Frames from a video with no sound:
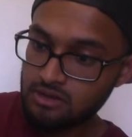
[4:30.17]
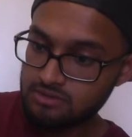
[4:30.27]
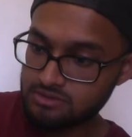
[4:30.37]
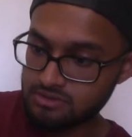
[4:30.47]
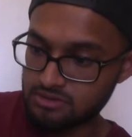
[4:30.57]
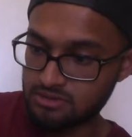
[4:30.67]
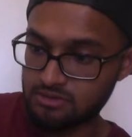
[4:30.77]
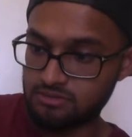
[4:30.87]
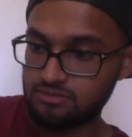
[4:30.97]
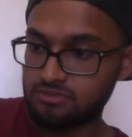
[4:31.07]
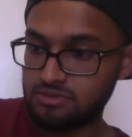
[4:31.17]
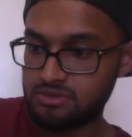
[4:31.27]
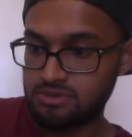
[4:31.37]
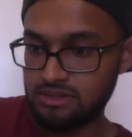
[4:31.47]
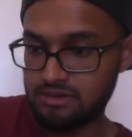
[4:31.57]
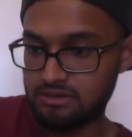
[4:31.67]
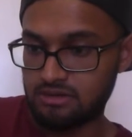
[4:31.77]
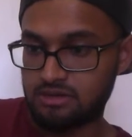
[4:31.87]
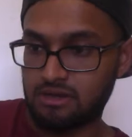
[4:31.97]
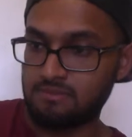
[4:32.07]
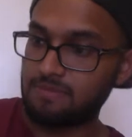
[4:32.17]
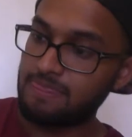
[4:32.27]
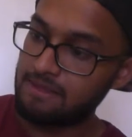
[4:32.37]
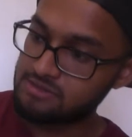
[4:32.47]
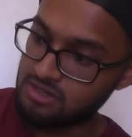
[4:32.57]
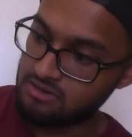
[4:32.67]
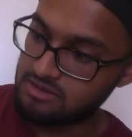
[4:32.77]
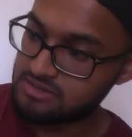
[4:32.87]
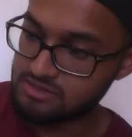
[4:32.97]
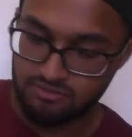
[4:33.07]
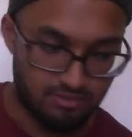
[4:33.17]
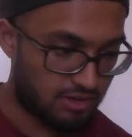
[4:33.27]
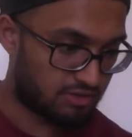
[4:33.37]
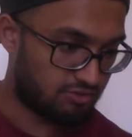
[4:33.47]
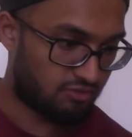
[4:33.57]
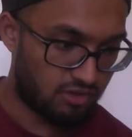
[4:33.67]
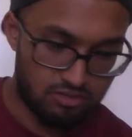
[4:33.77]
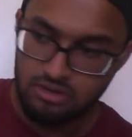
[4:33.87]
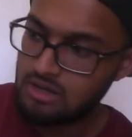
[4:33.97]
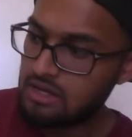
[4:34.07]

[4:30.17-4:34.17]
So yeah, okay, so this is the remote control,